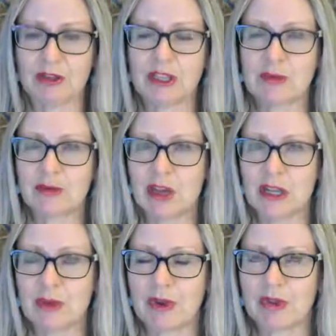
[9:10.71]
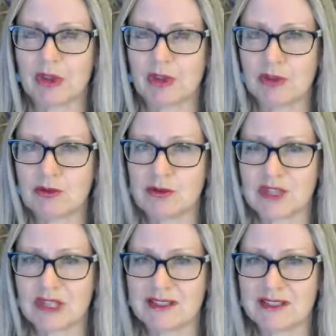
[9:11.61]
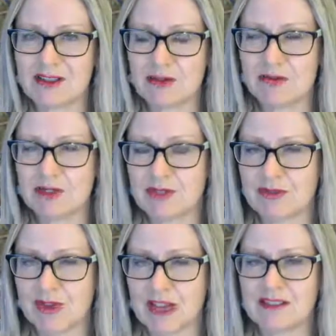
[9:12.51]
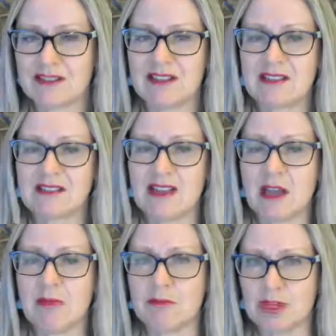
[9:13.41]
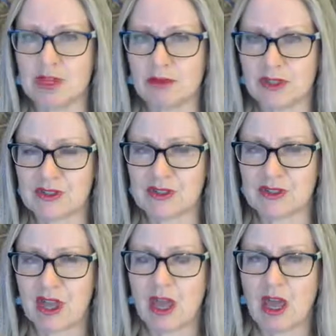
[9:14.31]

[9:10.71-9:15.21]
only applied when the clause itself on its face is ambiguous,